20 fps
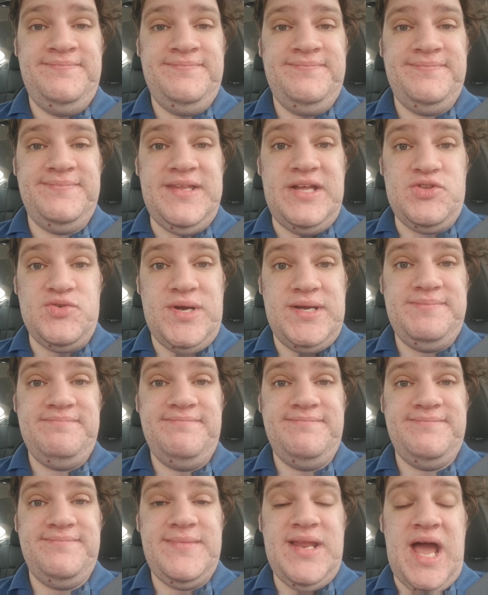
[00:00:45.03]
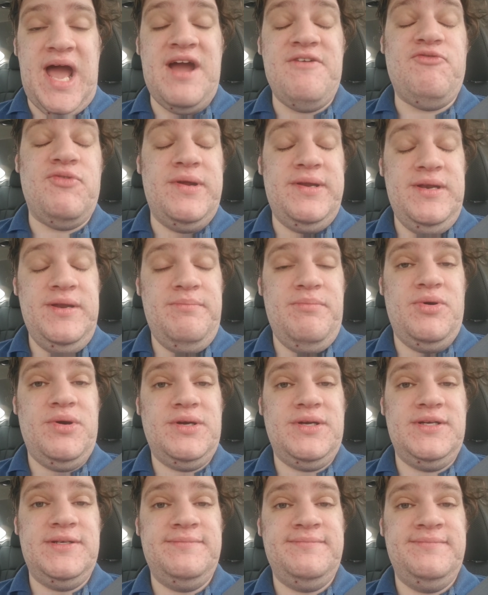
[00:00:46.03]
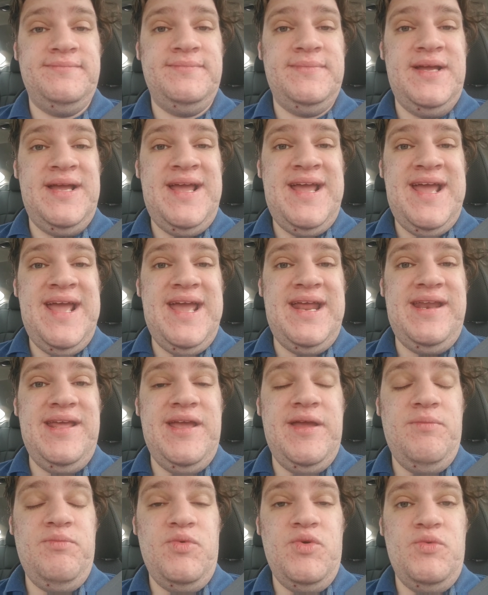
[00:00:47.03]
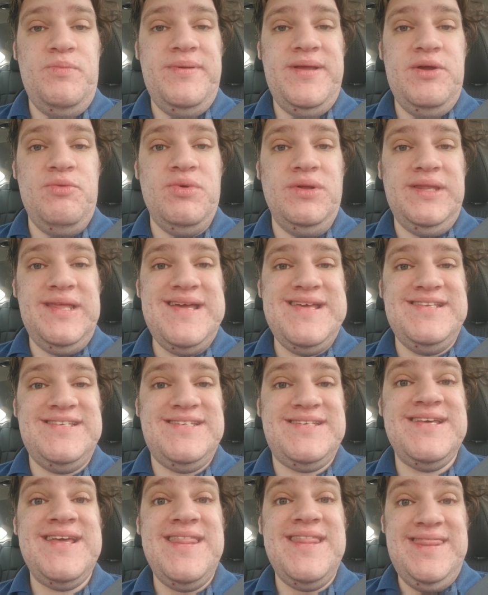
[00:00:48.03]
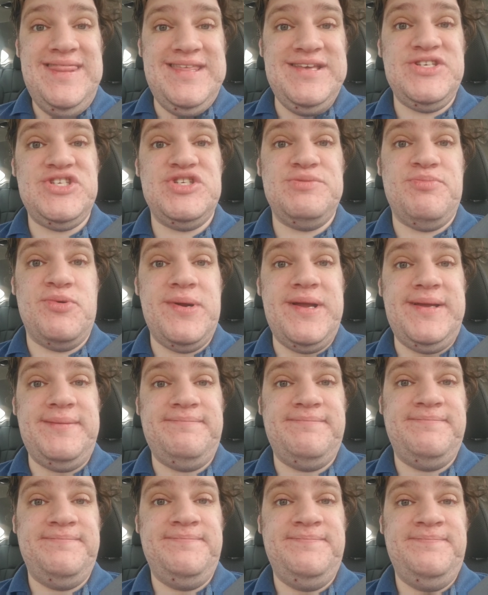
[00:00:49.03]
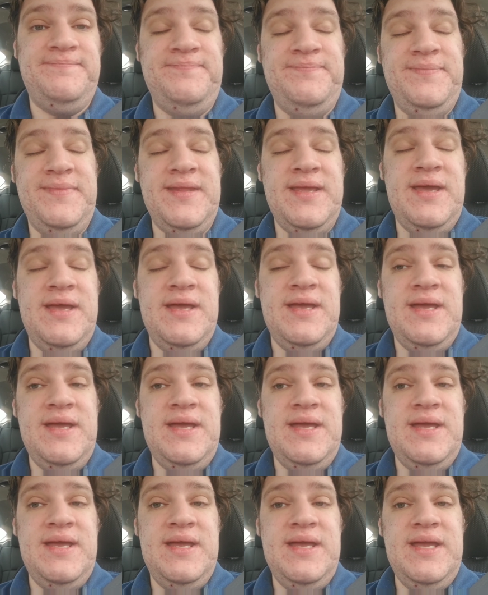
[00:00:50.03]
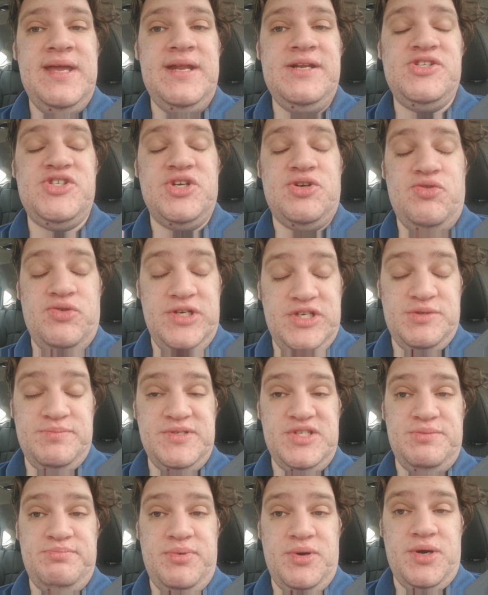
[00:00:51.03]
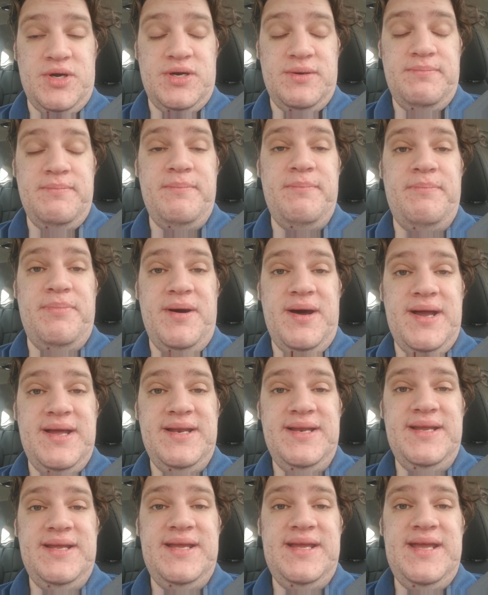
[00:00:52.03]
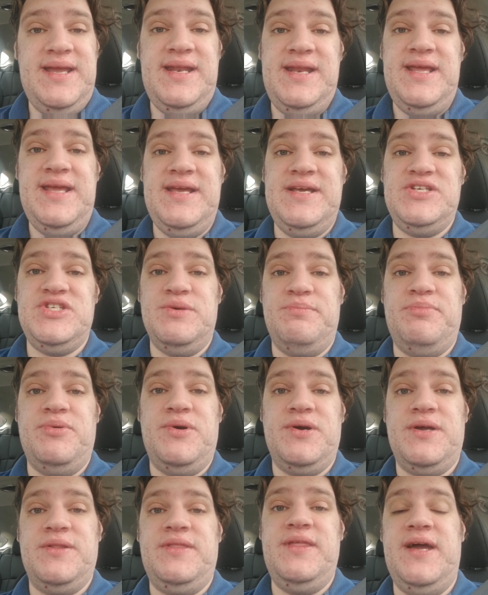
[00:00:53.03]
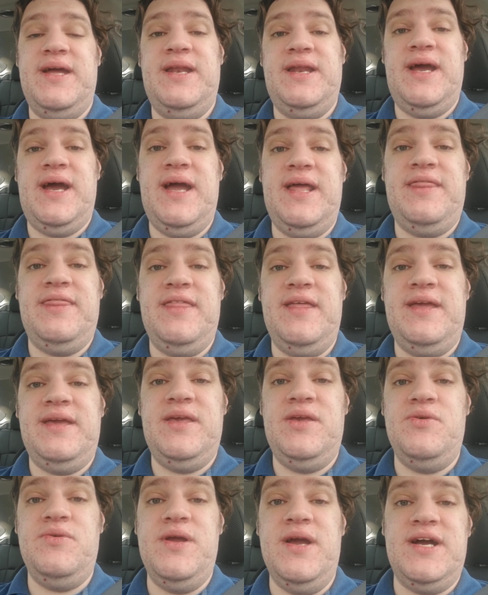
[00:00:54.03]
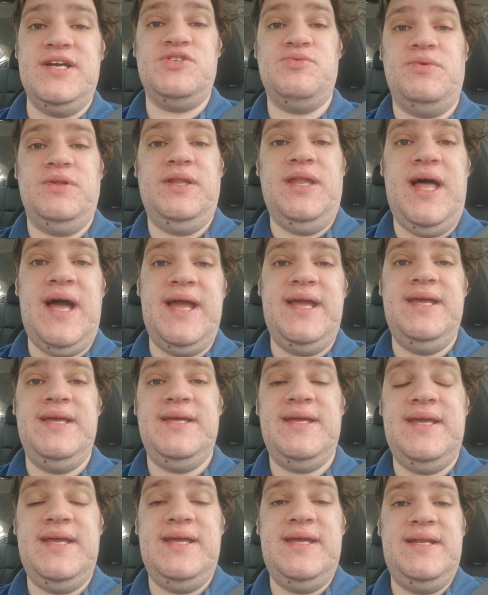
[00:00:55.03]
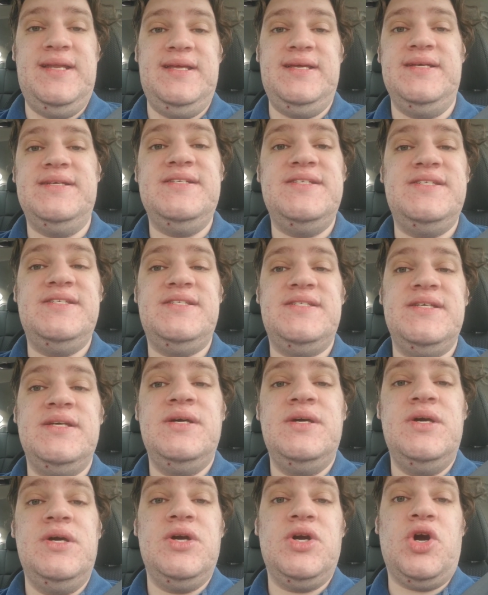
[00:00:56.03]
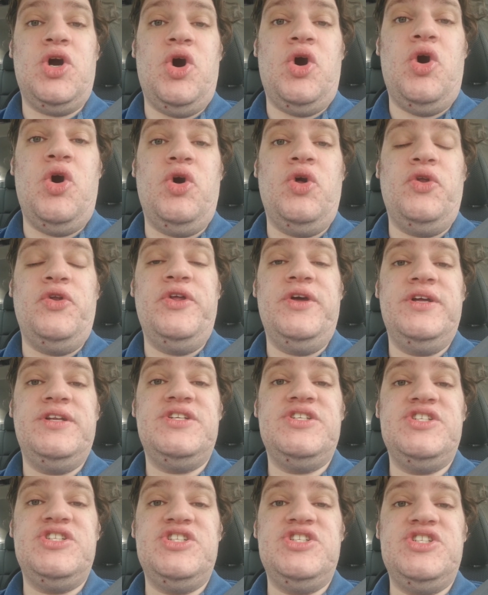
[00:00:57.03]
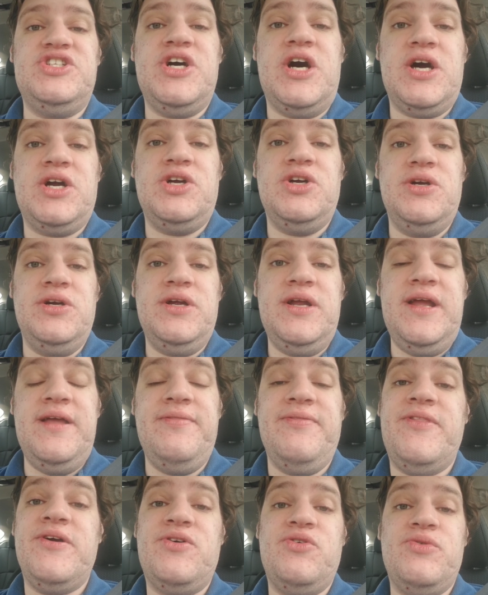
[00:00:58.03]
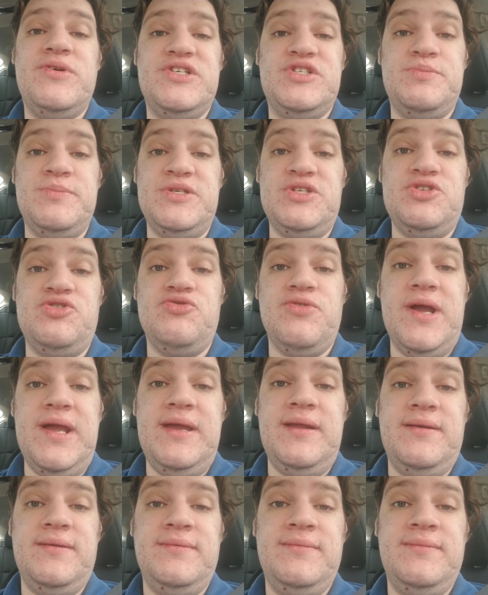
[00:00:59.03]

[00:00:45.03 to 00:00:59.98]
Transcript: That's right, I've written a book, and it will be released this spring. It is a Christmas book, but it is a book that I think you guys will like. It is called Tucker and the Christmas Train.